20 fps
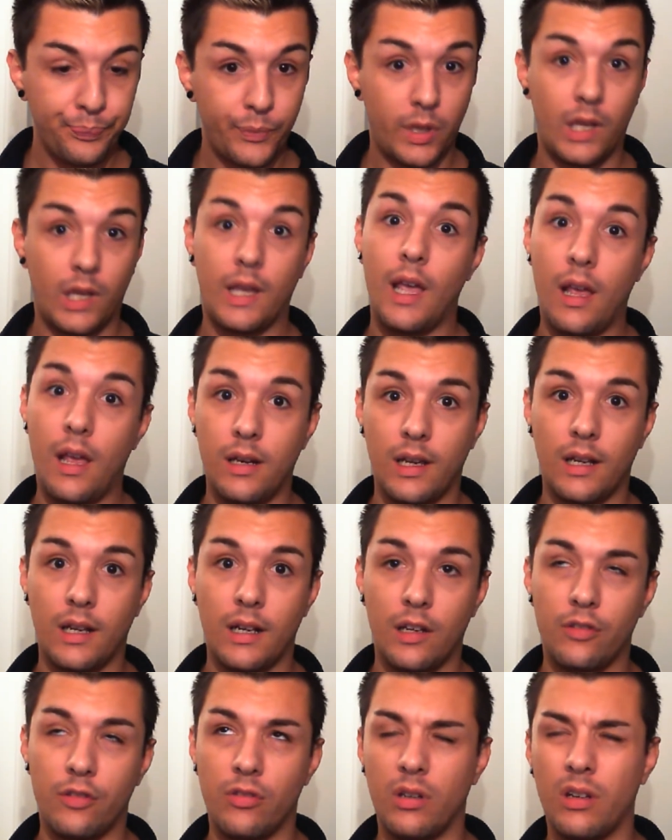you can add
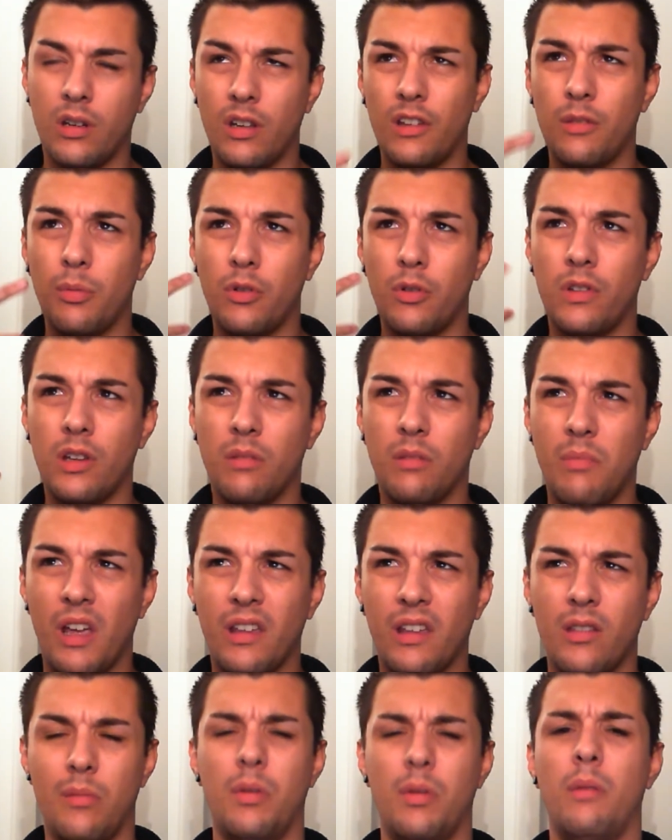glycerin. I suppose it
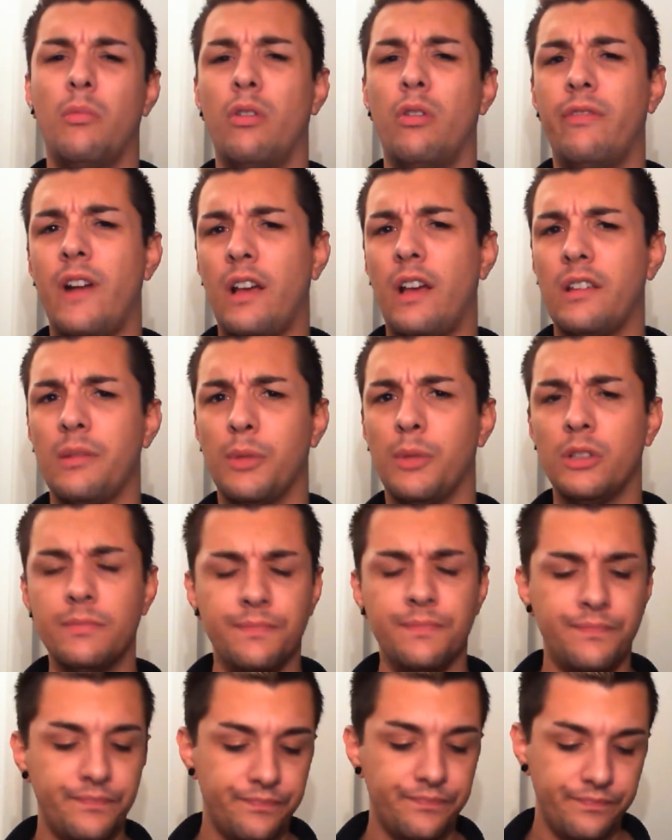makes it a bit more
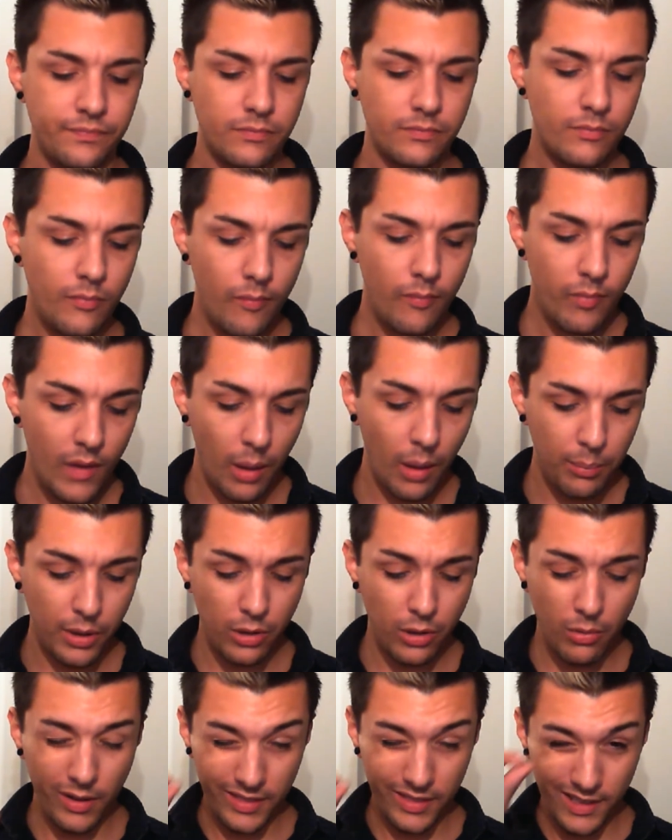flexible.
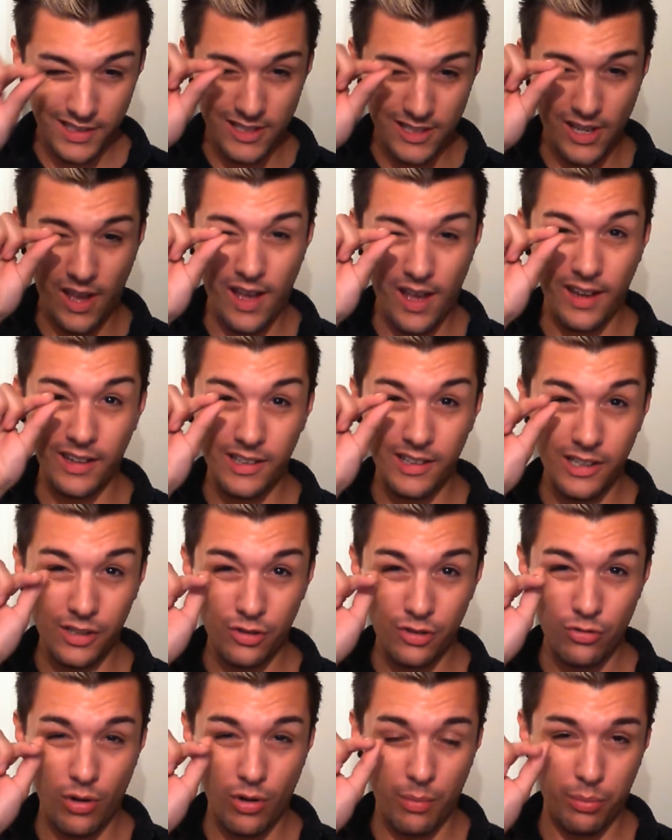But you add the
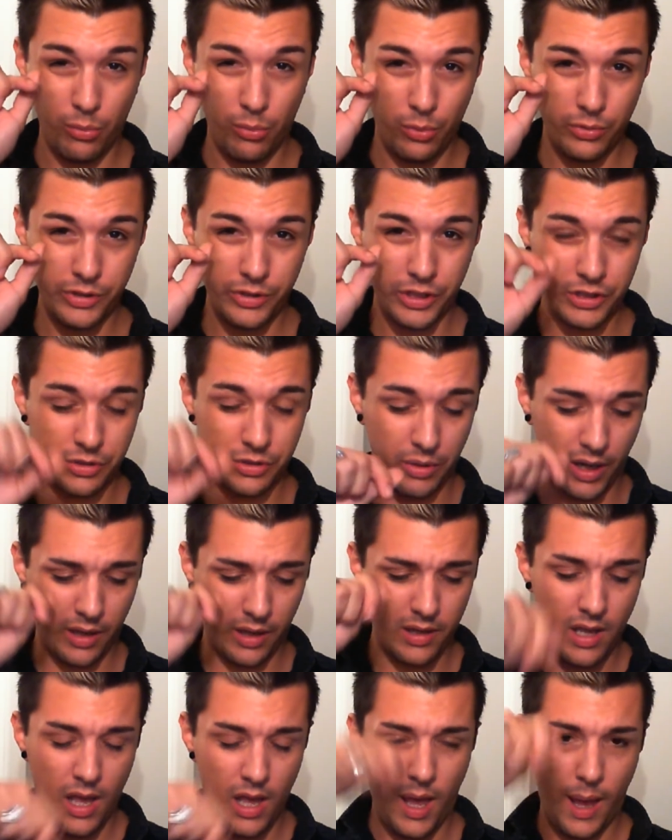tiniest drop of water to
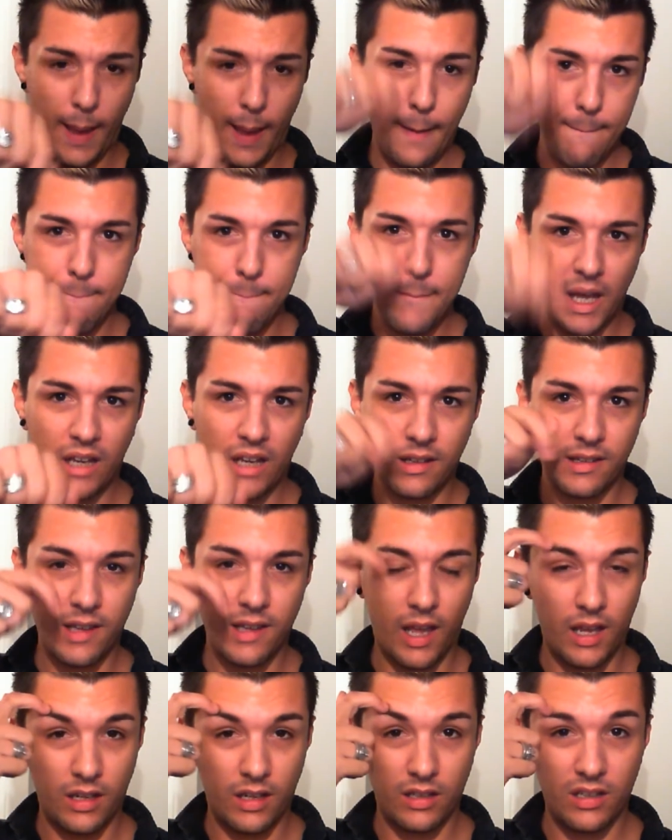it and mix
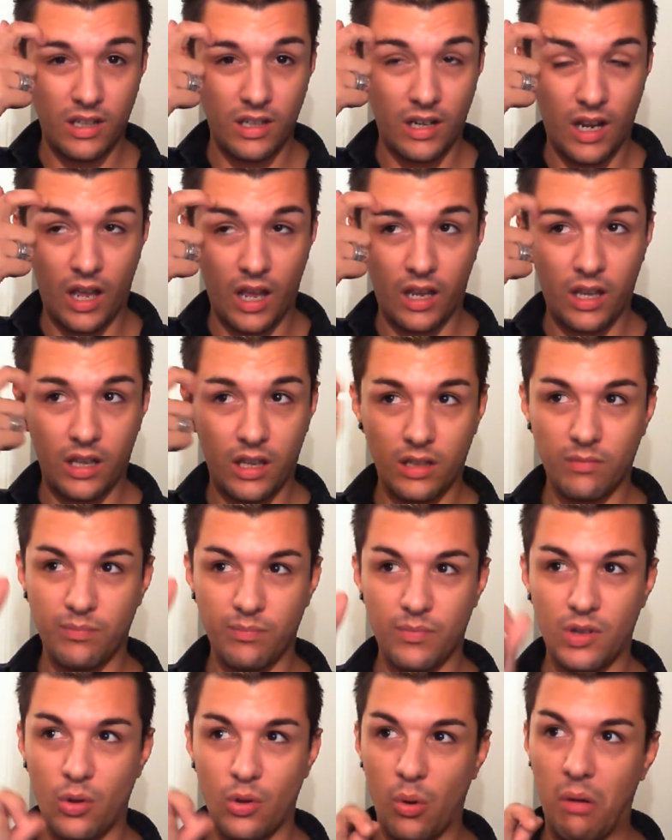it into like
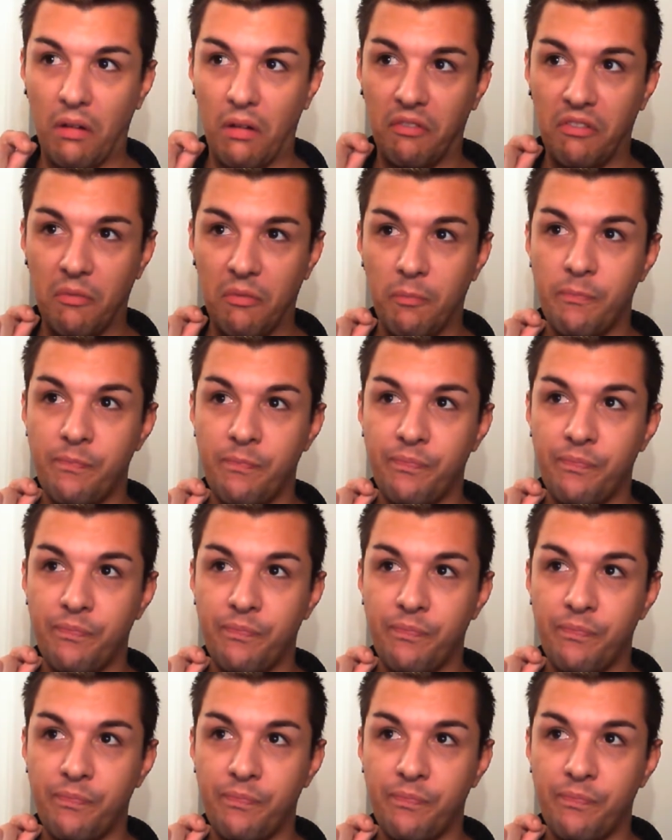sort of,